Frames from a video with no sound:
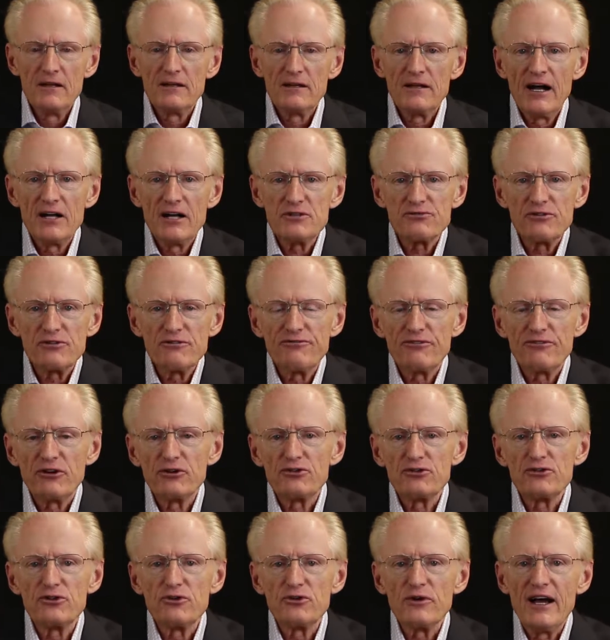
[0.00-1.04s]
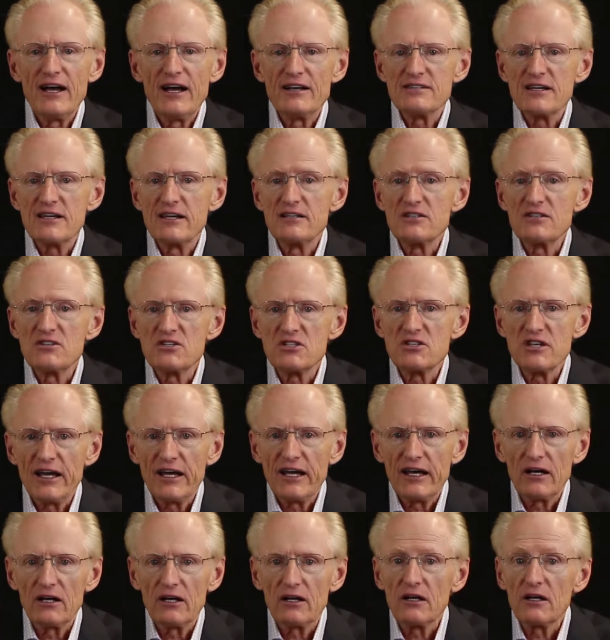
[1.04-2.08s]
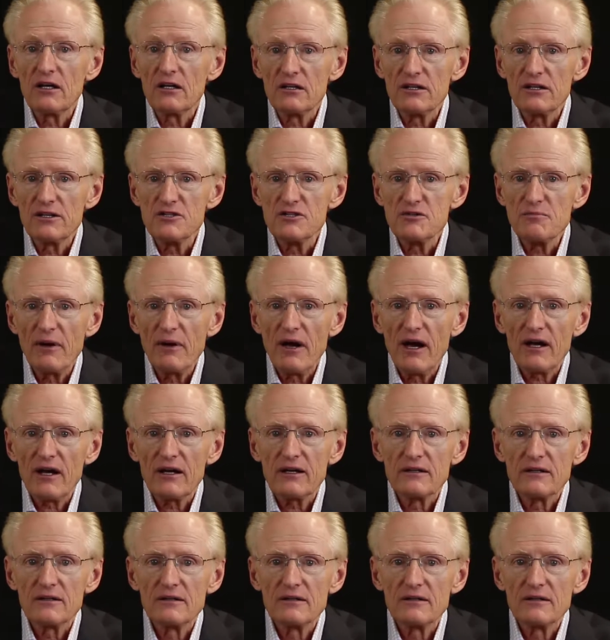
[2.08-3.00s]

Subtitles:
That's referred to as a sale leaseback.